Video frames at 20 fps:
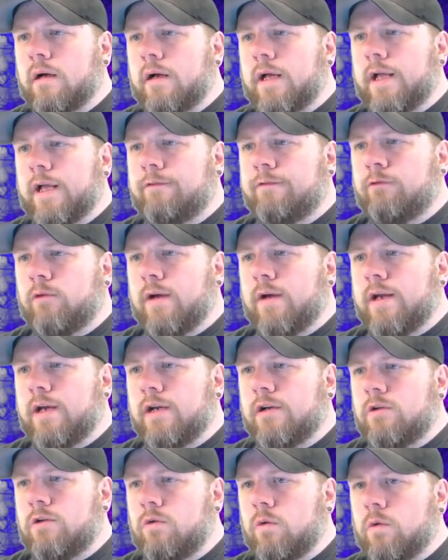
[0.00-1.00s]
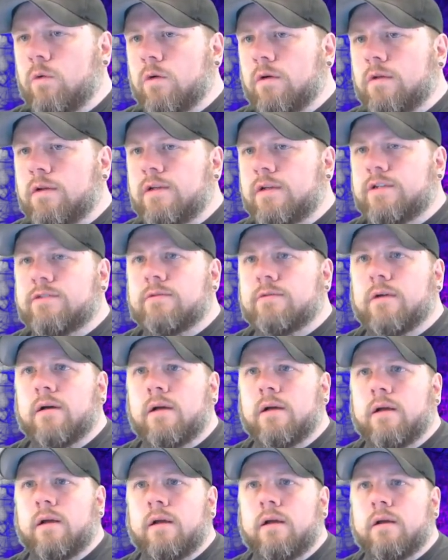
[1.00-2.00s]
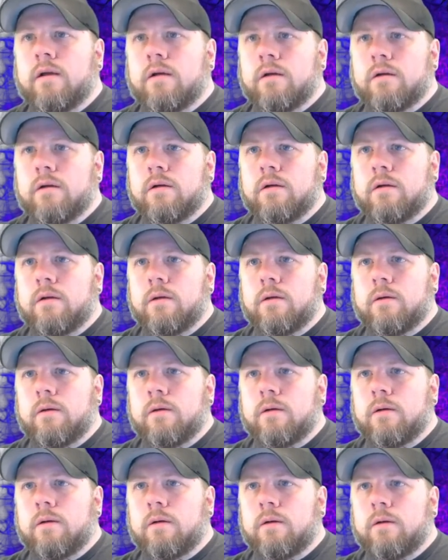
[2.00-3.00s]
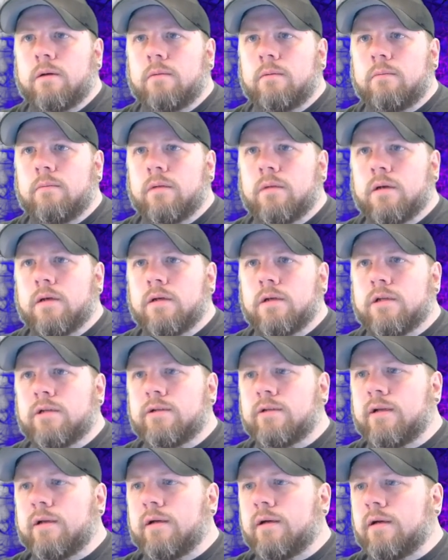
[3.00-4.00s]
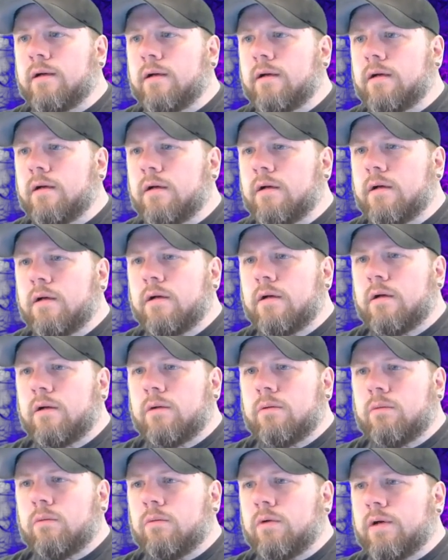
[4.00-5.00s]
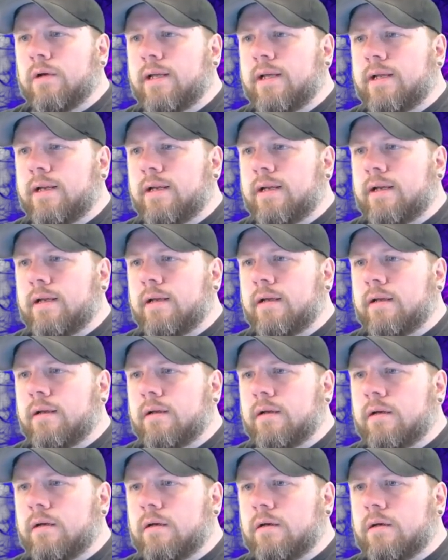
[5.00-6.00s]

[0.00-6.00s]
If we ignore this right here, because we're getting it,